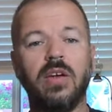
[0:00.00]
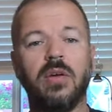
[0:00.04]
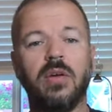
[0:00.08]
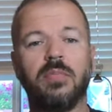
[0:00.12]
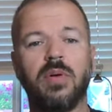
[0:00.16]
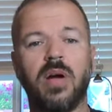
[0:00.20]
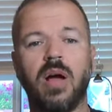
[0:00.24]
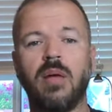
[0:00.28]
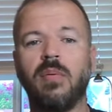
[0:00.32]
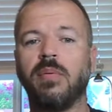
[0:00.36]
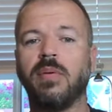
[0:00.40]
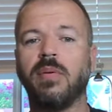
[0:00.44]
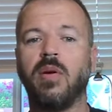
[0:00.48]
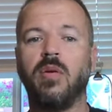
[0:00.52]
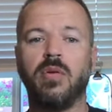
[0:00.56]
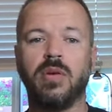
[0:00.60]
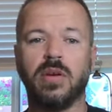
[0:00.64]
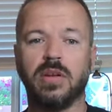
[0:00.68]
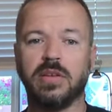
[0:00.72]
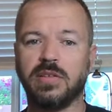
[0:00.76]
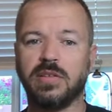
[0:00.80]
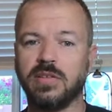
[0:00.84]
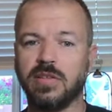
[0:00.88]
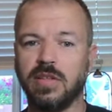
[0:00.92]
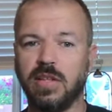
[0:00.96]
you're probably going
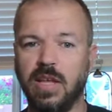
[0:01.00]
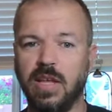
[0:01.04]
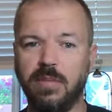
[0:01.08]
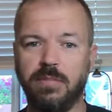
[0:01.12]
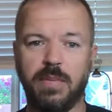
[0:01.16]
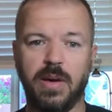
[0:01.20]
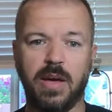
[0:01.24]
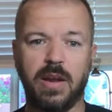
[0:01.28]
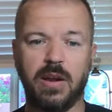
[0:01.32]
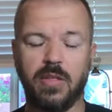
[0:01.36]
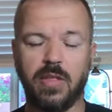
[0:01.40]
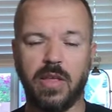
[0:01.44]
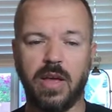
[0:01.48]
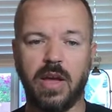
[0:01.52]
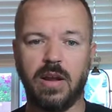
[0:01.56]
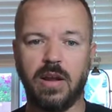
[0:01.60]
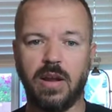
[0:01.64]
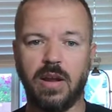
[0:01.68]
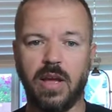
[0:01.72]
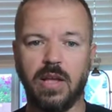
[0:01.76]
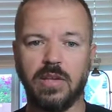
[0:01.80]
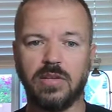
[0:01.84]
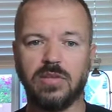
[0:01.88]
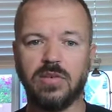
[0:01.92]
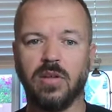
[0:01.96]
to sleep better that
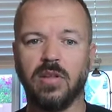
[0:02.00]
night.